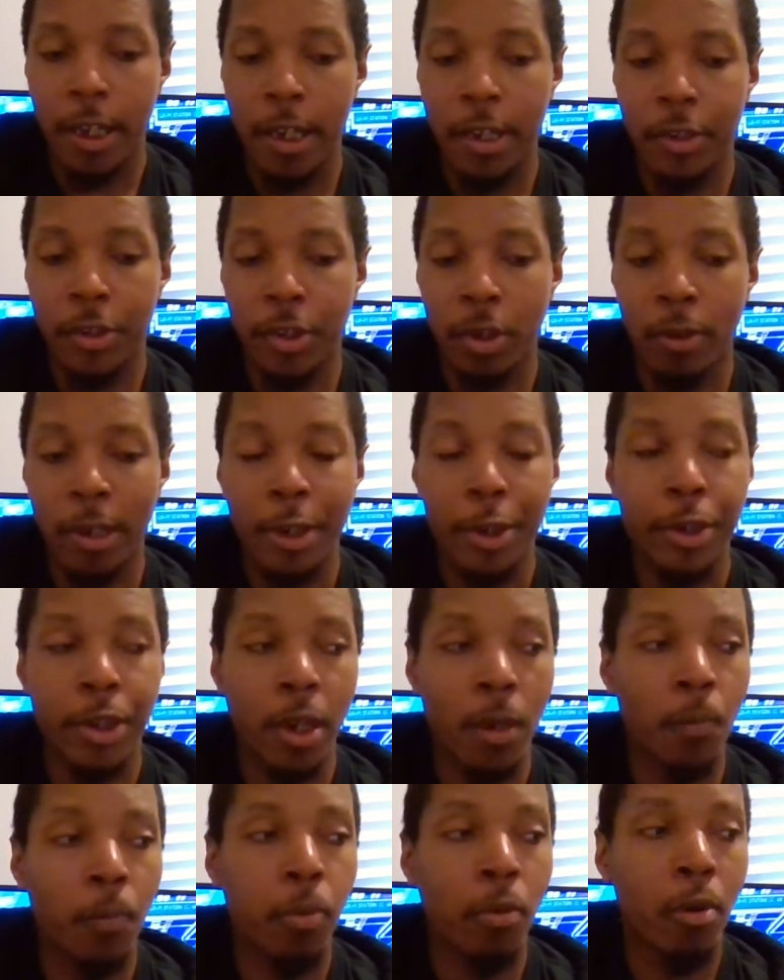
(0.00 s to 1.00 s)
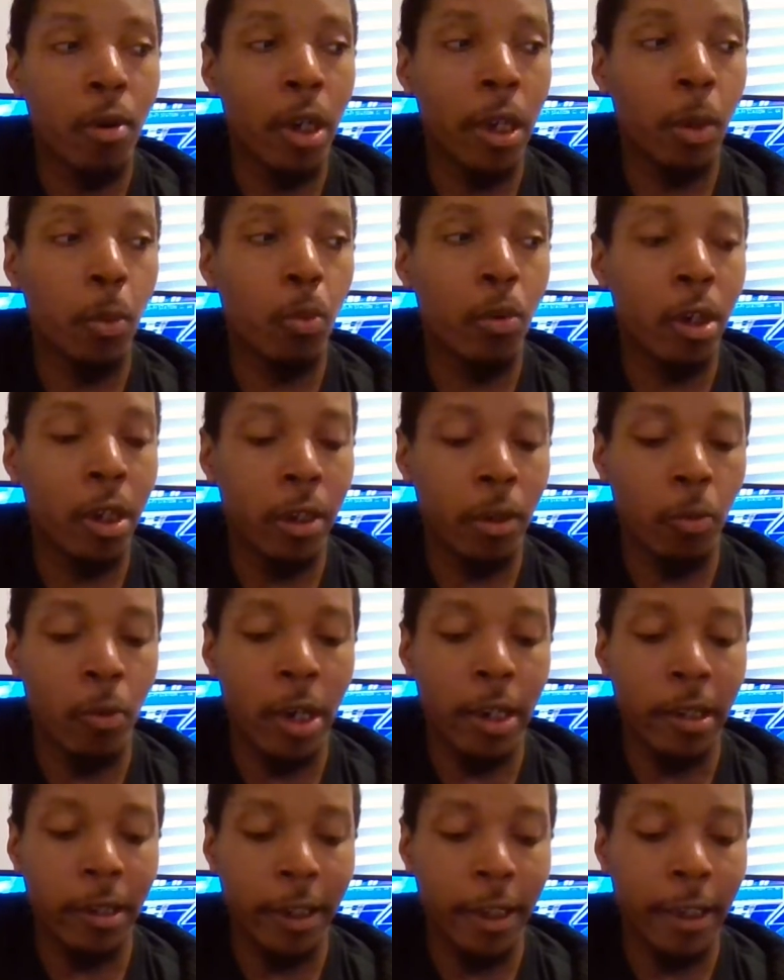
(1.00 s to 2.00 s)
And so at some point, we're going to
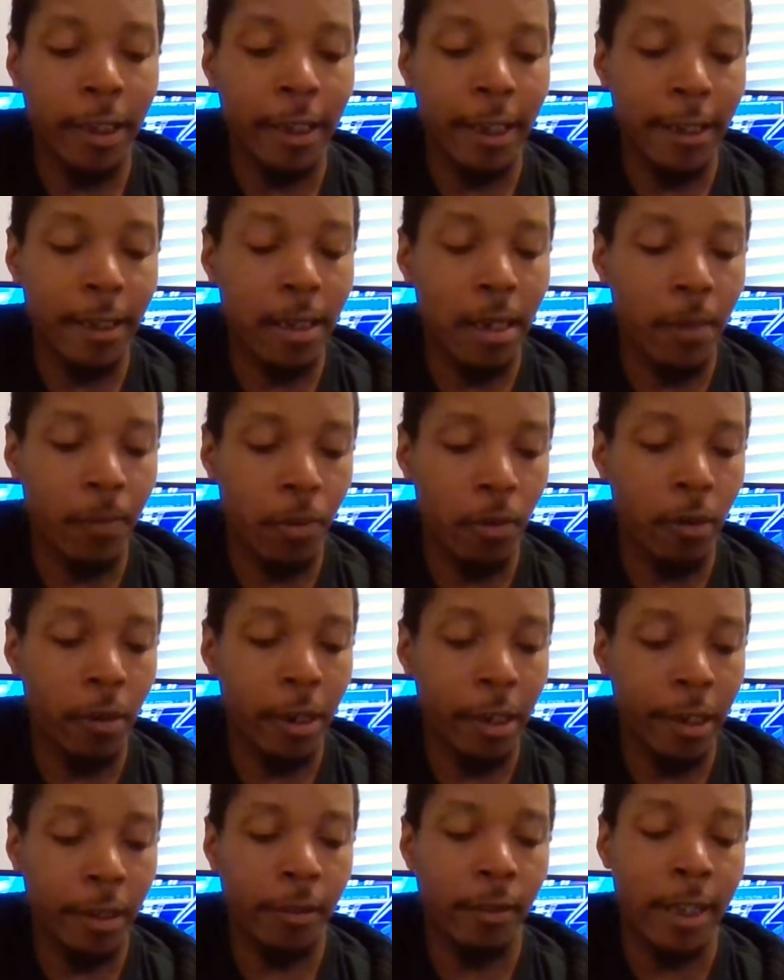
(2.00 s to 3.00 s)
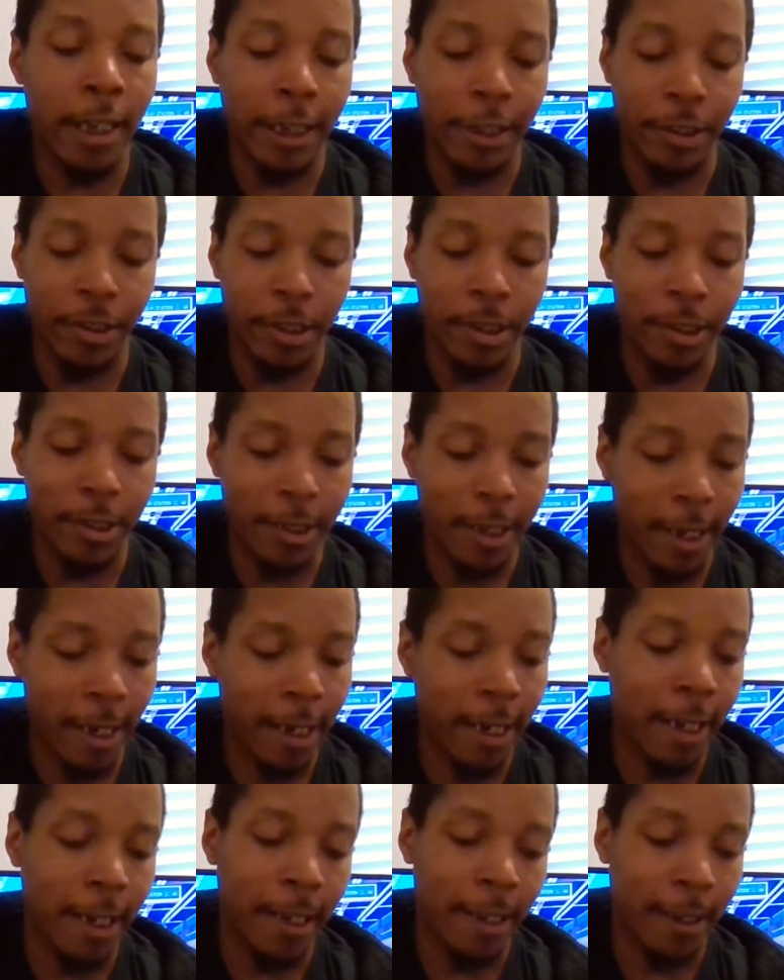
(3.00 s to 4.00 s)
wind up getting a temporary Alexis.
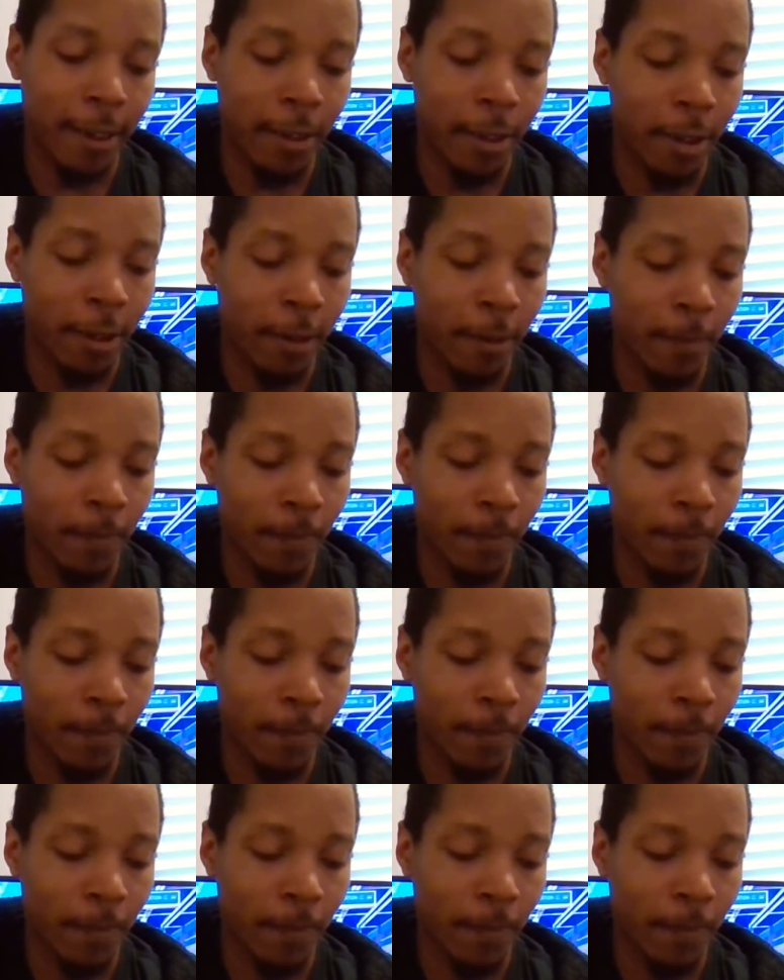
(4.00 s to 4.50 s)
And